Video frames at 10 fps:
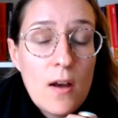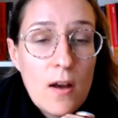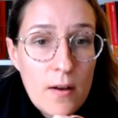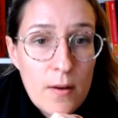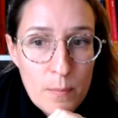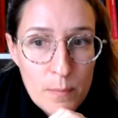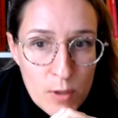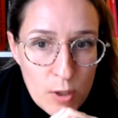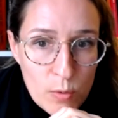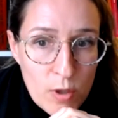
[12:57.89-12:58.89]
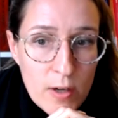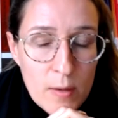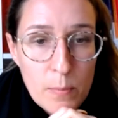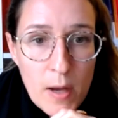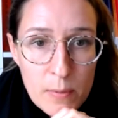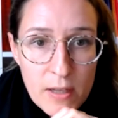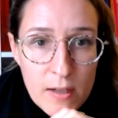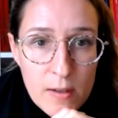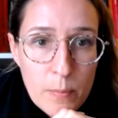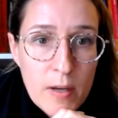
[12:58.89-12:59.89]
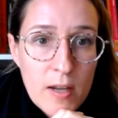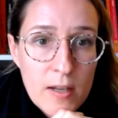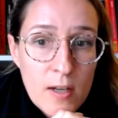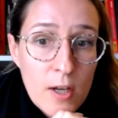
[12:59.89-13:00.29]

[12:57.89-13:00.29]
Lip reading: You know, not in public, but